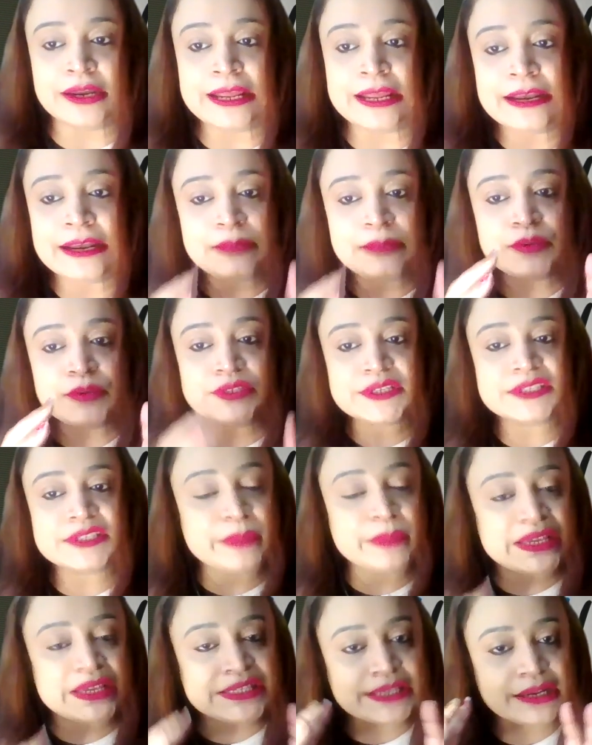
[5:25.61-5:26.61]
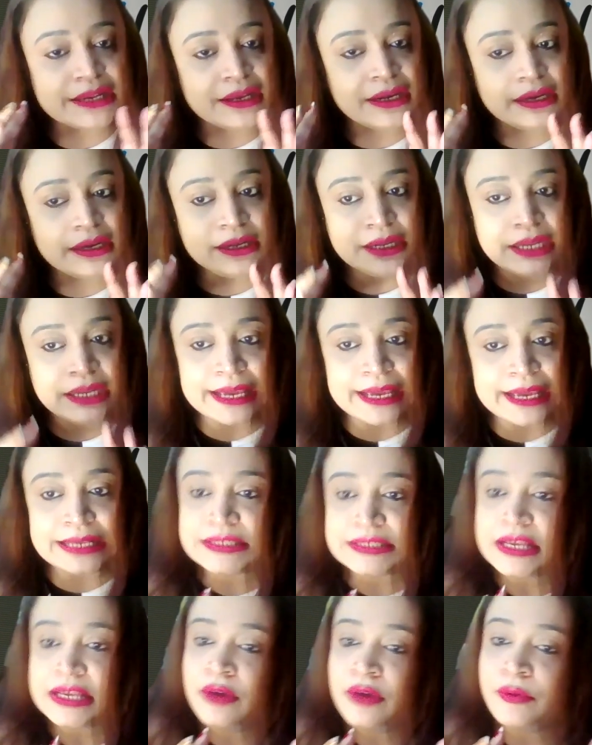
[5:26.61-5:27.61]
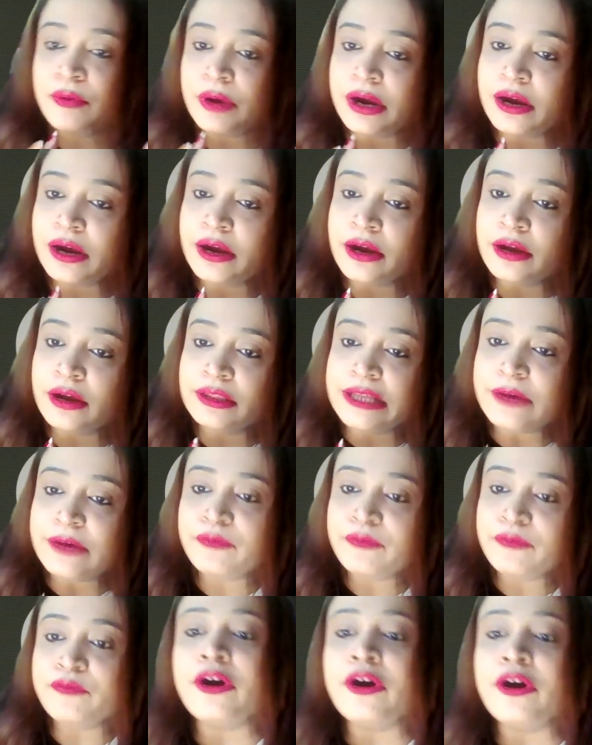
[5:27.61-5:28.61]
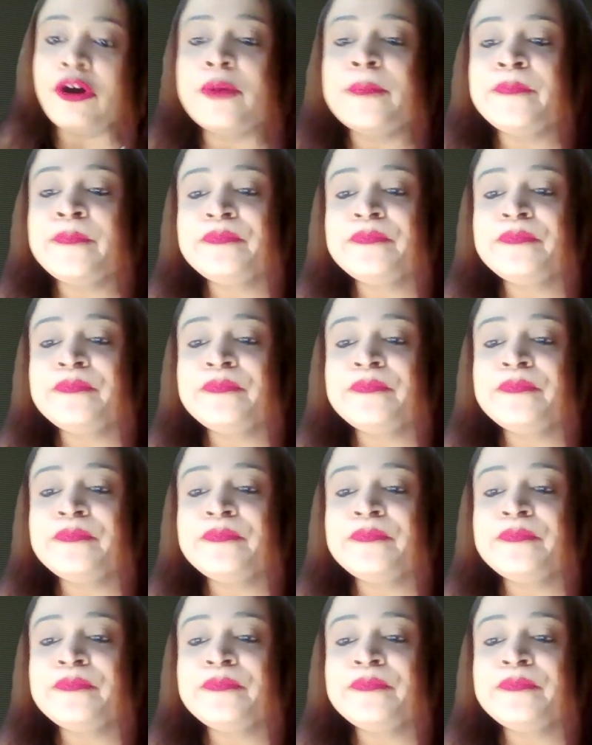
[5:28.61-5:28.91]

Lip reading: LWC is basically takes the form